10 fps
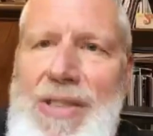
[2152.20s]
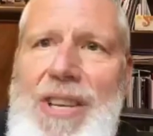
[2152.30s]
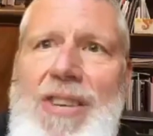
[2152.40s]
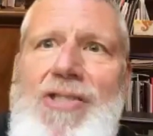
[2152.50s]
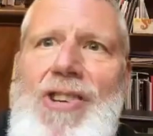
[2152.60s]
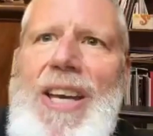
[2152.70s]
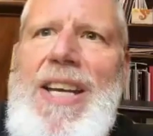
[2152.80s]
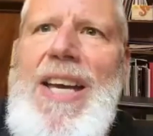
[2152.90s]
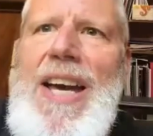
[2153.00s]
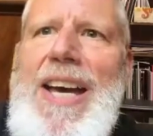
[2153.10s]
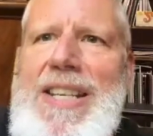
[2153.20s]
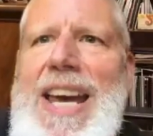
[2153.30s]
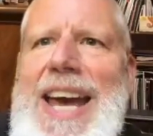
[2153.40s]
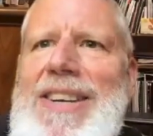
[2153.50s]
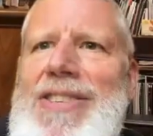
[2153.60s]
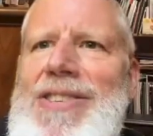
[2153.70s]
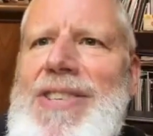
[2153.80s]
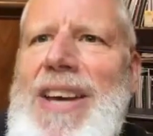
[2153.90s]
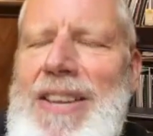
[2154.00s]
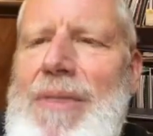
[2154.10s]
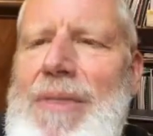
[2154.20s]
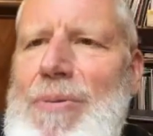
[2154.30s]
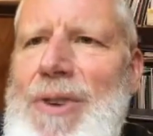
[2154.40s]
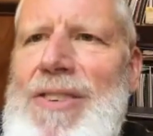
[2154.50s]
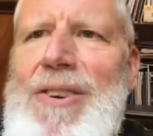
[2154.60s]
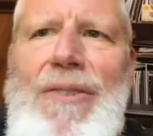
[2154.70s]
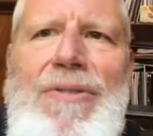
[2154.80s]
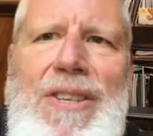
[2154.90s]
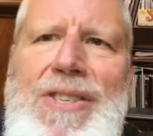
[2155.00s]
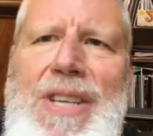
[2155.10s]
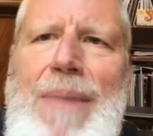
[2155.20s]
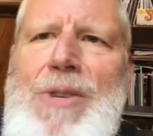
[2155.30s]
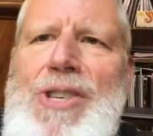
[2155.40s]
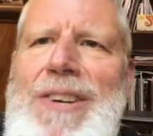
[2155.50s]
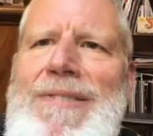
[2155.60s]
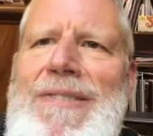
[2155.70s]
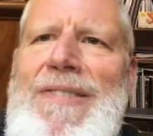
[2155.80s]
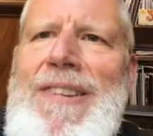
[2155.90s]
is essentially a tax at the point of consumption.